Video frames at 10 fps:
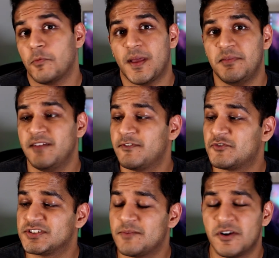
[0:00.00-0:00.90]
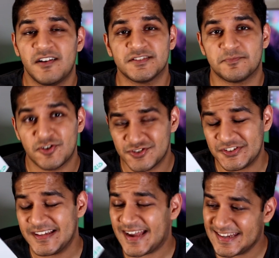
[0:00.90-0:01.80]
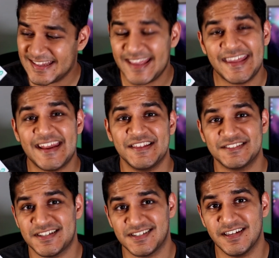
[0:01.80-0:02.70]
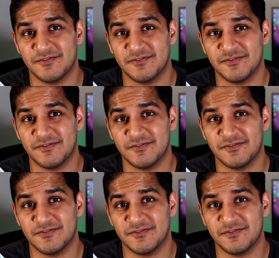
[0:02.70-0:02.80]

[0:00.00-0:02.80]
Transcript: or maybe even for someone else. Personally, I'd like getting this as a